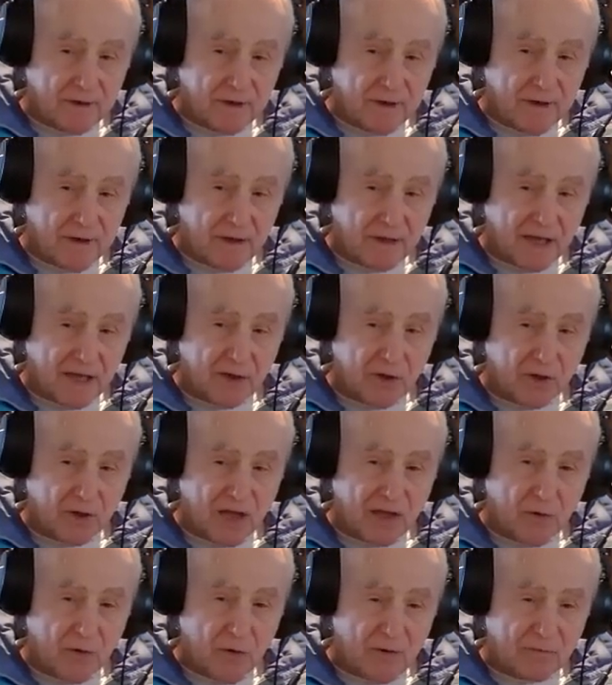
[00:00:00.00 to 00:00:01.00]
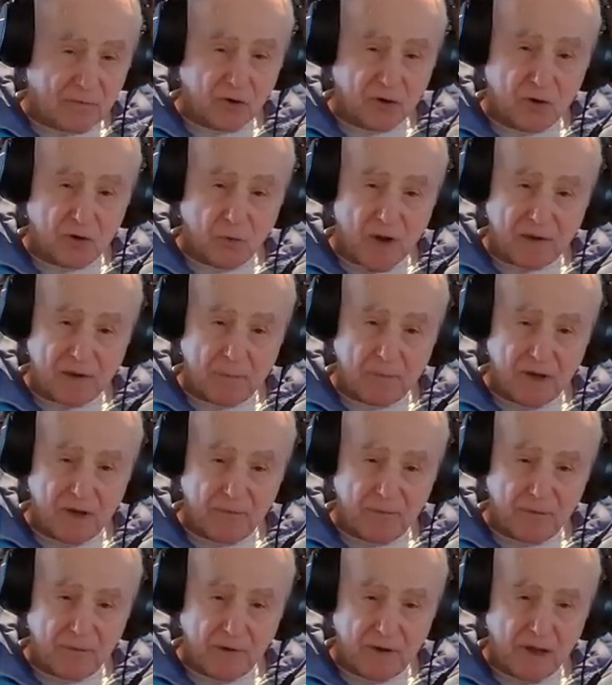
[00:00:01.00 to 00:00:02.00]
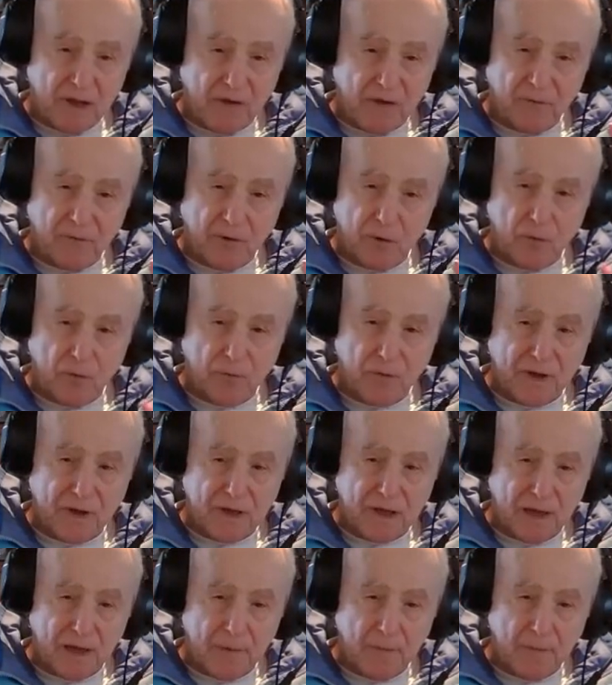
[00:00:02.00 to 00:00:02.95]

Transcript: Again, mm-hmm. you got you have to correct me if if you don't think I.